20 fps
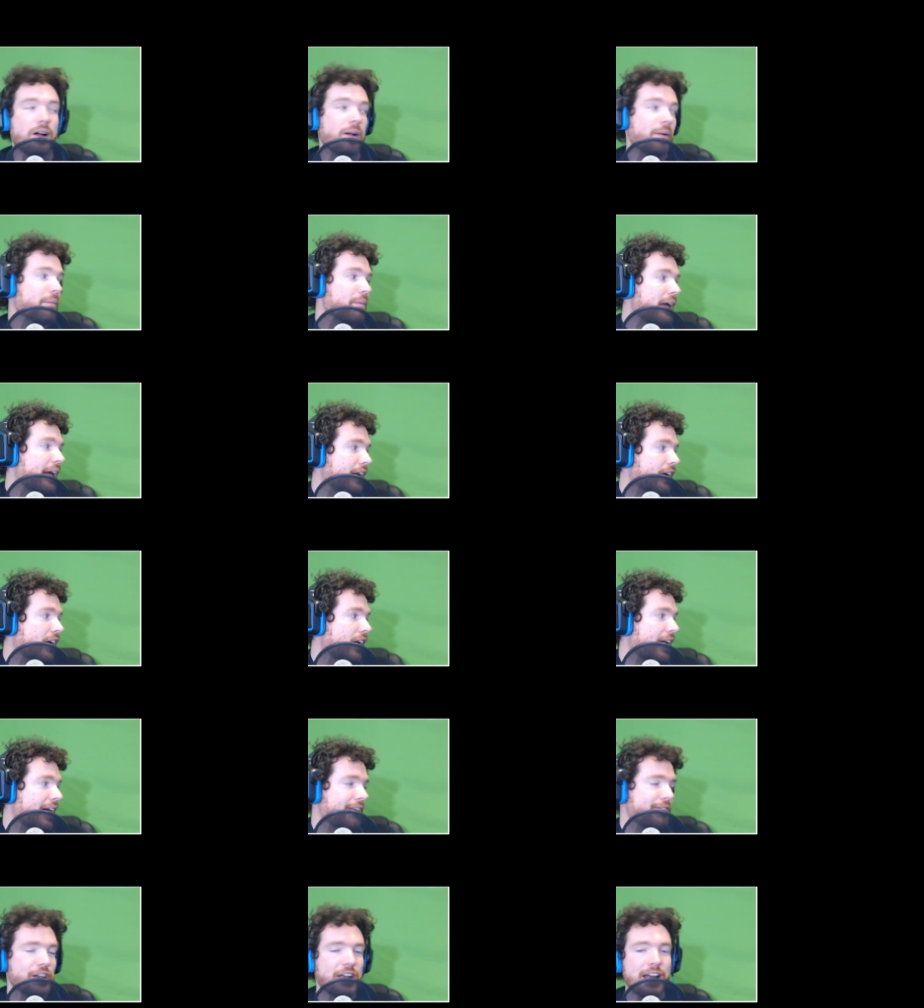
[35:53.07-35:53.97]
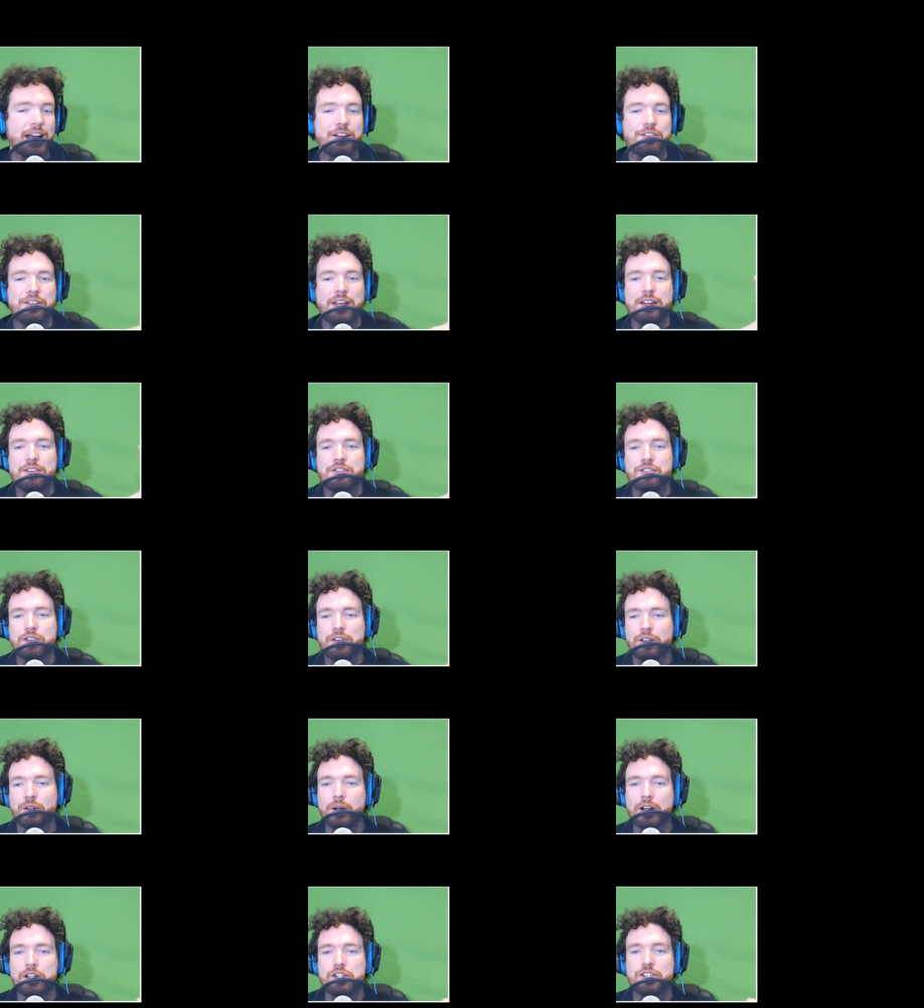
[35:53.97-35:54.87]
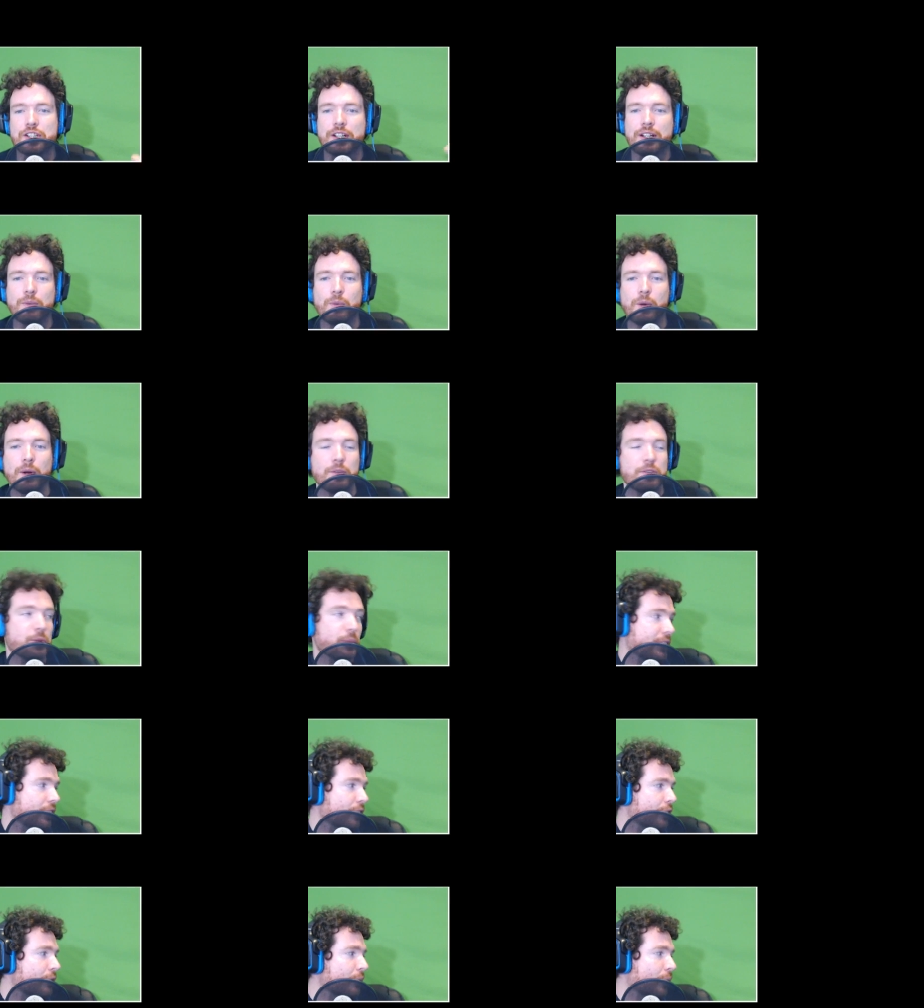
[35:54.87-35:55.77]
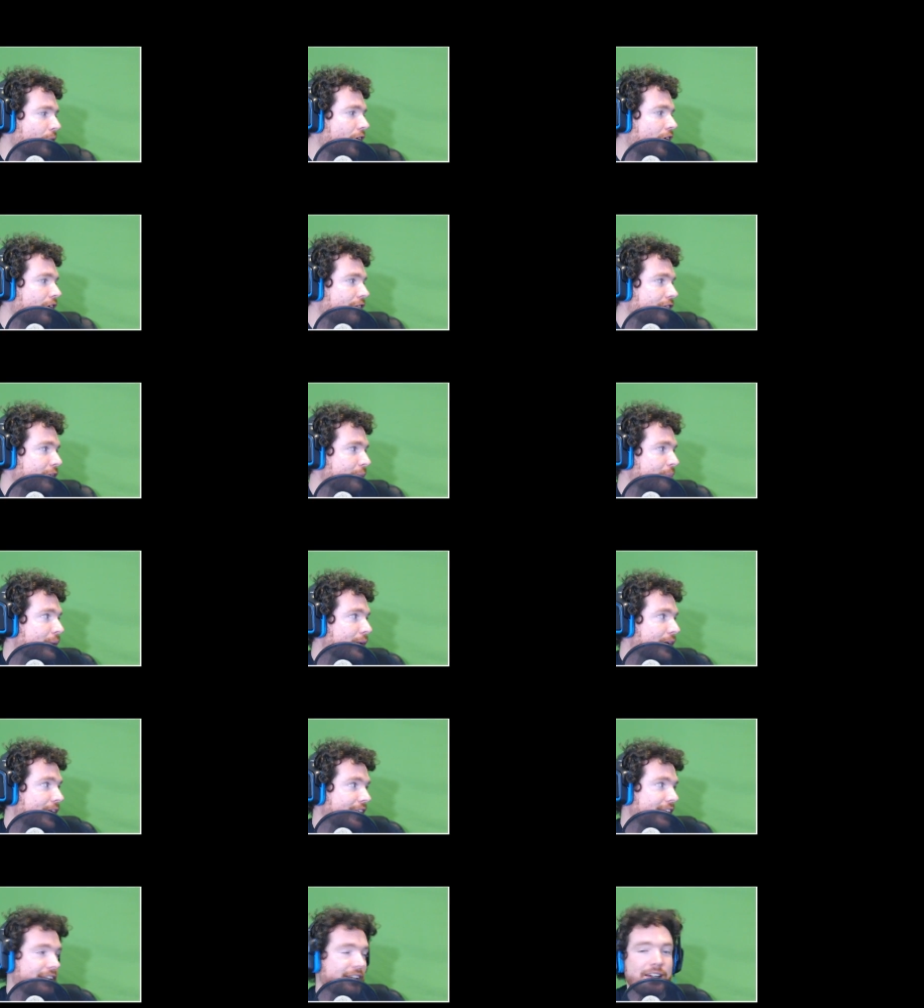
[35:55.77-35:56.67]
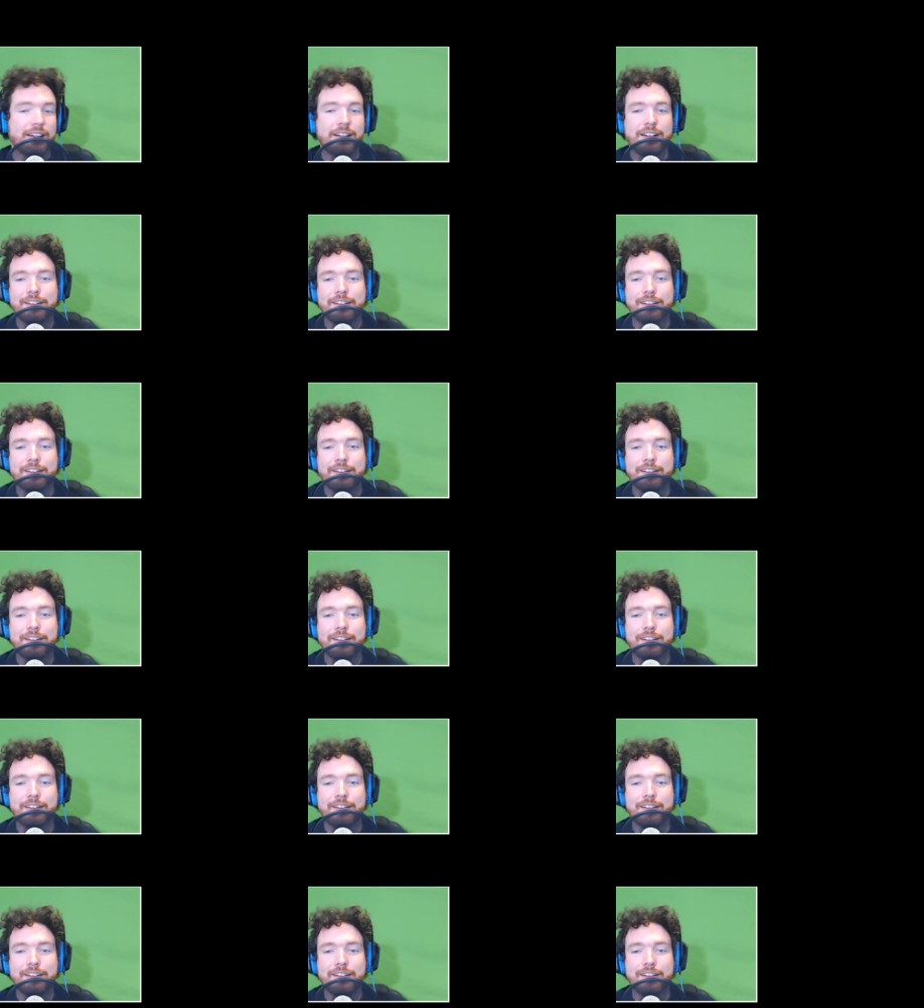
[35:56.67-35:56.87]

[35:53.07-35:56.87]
And I'll have you guys answer the question once we go through all of them, but